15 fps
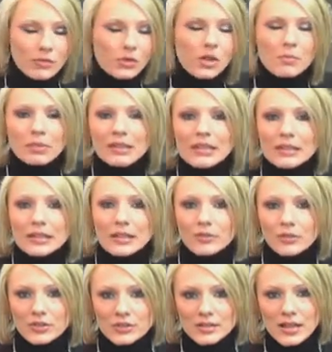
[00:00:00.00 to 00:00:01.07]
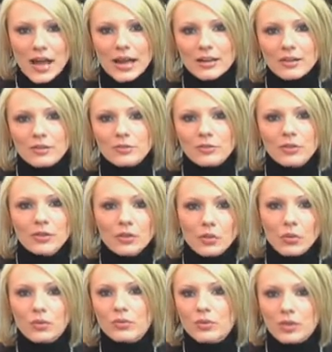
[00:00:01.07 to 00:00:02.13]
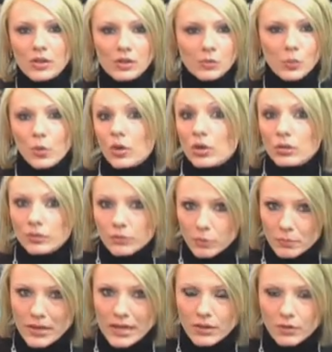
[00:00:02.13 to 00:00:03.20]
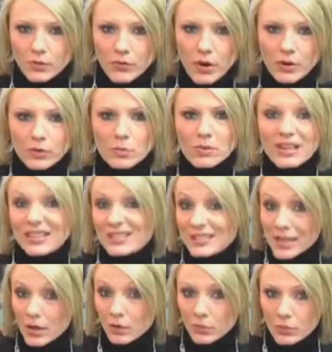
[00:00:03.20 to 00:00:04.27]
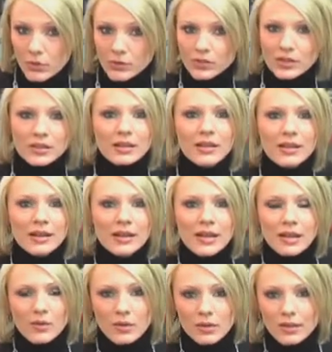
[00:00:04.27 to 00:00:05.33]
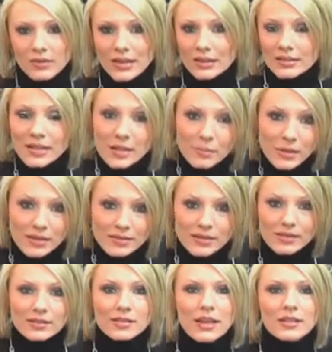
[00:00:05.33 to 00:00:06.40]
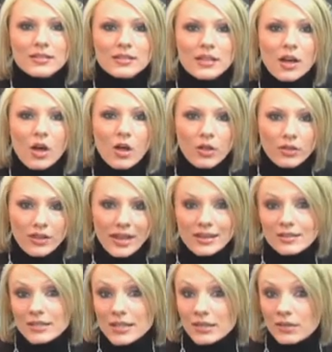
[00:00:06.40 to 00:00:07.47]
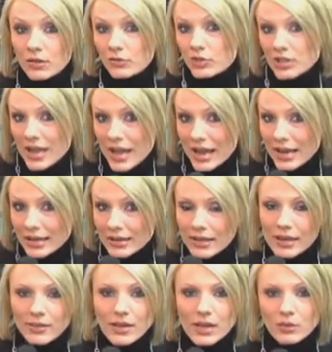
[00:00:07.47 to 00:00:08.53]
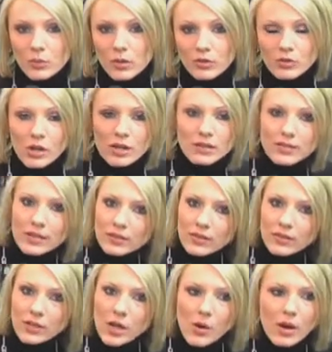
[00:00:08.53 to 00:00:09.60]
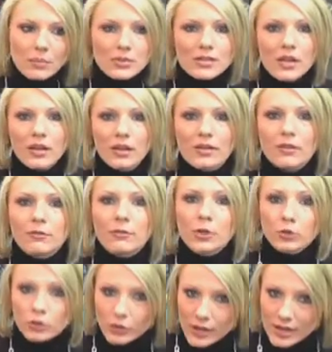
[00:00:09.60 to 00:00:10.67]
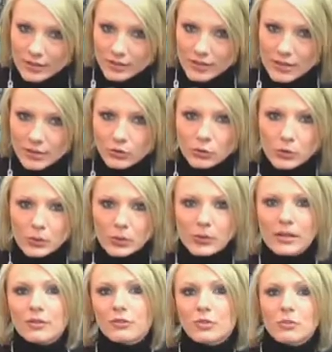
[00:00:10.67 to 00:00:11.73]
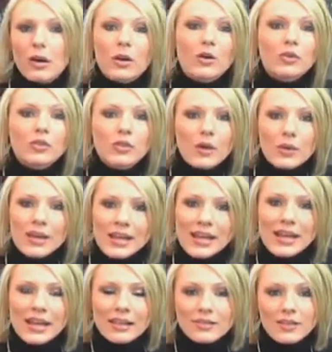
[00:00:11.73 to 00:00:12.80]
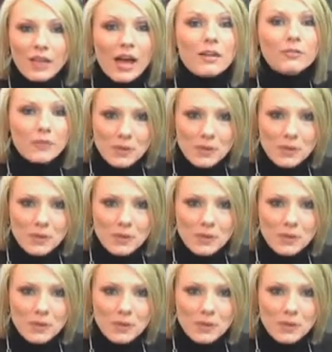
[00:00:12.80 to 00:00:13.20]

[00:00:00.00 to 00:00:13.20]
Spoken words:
completely different side of the world for me as far as being a salesperson. In the antique business, I sell the antiques of today, and then with John Atencio, I'm selling the future antique jewelry of tomorrow. So it's a lot of